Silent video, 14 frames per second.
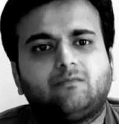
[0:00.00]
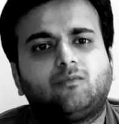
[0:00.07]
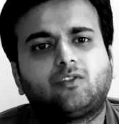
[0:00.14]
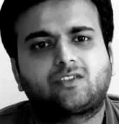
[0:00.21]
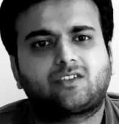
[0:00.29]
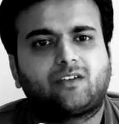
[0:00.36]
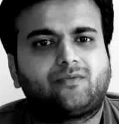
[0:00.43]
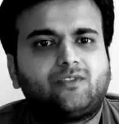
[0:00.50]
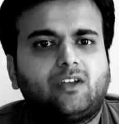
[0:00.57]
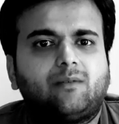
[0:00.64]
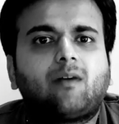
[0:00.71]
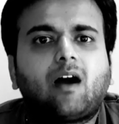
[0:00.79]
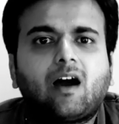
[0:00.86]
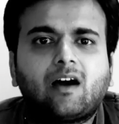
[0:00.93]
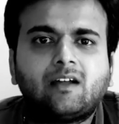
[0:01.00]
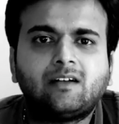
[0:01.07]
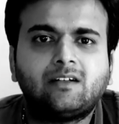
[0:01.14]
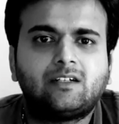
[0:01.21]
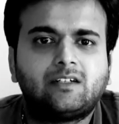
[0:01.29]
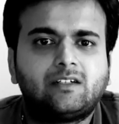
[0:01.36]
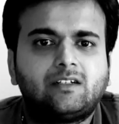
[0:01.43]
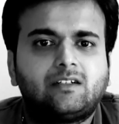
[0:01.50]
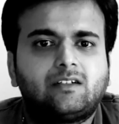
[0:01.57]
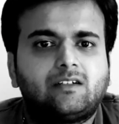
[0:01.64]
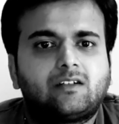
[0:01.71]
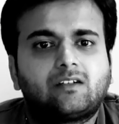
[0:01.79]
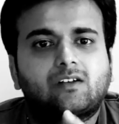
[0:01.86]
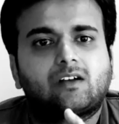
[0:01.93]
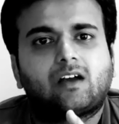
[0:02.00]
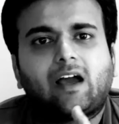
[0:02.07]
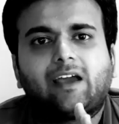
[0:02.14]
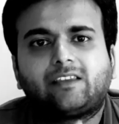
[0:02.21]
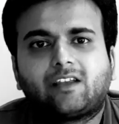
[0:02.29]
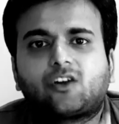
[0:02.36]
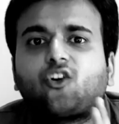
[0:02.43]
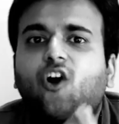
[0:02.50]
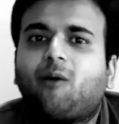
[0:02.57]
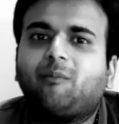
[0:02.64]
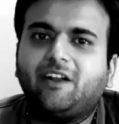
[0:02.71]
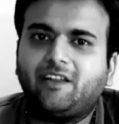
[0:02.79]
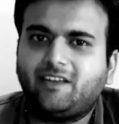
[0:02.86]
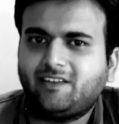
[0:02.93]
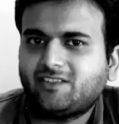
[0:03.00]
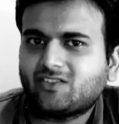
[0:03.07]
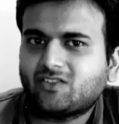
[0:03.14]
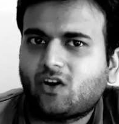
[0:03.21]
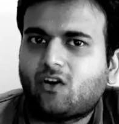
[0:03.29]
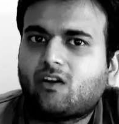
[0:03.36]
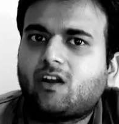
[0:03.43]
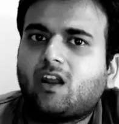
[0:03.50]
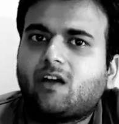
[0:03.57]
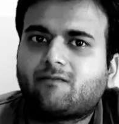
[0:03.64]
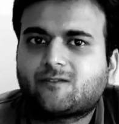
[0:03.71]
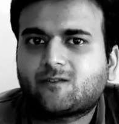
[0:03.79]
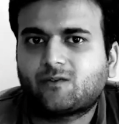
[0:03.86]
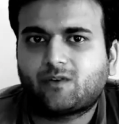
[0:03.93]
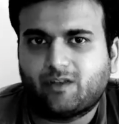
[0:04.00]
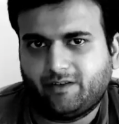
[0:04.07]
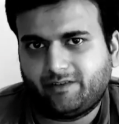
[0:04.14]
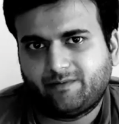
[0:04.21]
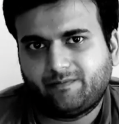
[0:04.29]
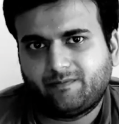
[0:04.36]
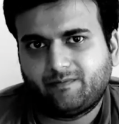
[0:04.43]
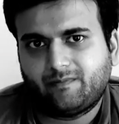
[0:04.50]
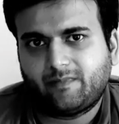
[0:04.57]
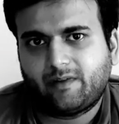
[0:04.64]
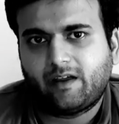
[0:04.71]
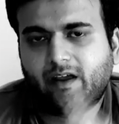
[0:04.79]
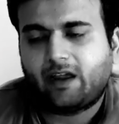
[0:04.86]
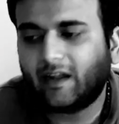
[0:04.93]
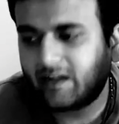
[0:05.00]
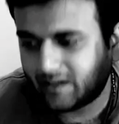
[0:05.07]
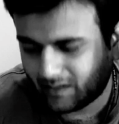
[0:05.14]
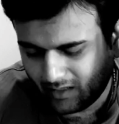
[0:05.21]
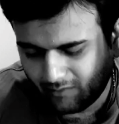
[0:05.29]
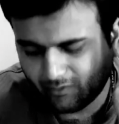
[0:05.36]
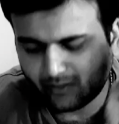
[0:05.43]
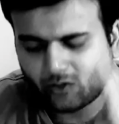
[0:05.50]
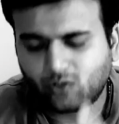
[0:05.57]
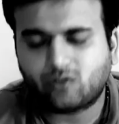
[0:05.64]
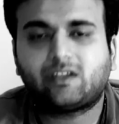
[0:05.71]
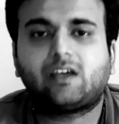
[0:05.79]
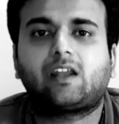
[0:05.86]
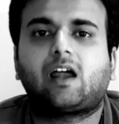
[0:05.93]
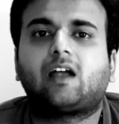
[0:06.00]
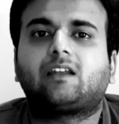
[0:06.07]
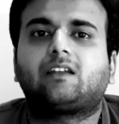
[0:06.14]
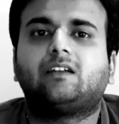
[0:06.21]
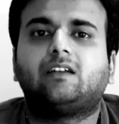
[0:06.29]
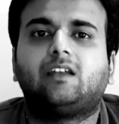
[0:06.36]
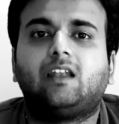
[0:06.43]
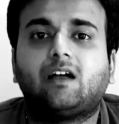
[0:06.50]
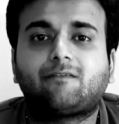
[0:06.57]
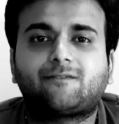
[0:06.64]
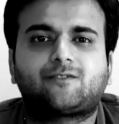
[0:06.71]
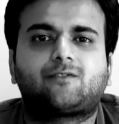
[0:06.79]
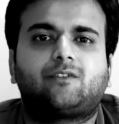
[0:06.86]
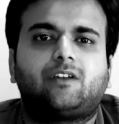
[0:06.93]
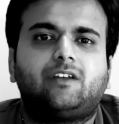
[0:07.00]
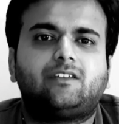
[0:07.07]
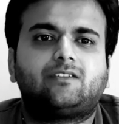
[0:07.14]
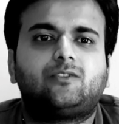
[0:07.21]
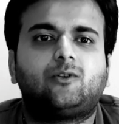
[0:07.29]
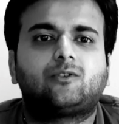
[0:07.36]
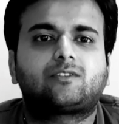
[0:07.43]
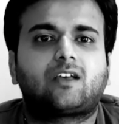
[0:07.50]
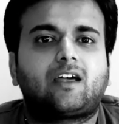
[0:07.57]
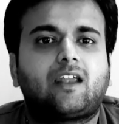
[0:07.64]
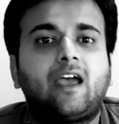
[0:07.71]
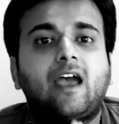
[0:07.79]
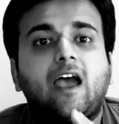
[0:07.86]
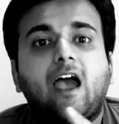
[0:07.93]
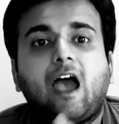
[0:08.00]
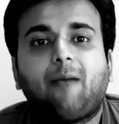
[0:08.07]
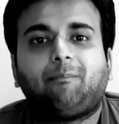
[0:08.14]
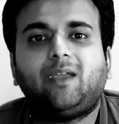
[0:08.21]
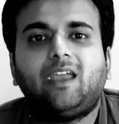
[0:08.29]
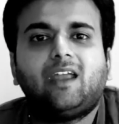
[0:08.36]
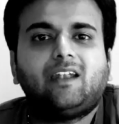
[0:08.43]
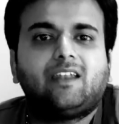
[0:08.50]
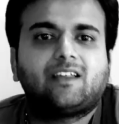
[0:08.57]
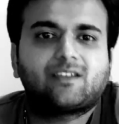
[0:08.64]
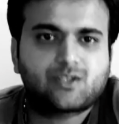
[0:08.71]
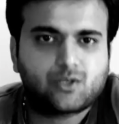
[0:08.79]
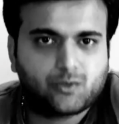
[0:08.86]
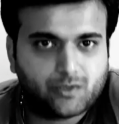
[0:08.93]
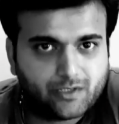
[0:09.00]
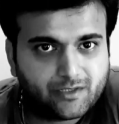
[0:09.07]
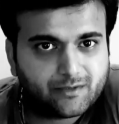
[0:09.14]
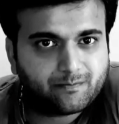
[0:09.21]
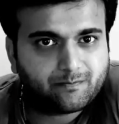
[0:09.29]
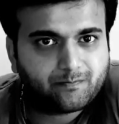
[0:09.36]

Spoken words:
most of them are either comedies or love stories. And even though there are love stories, those are happy ending stories.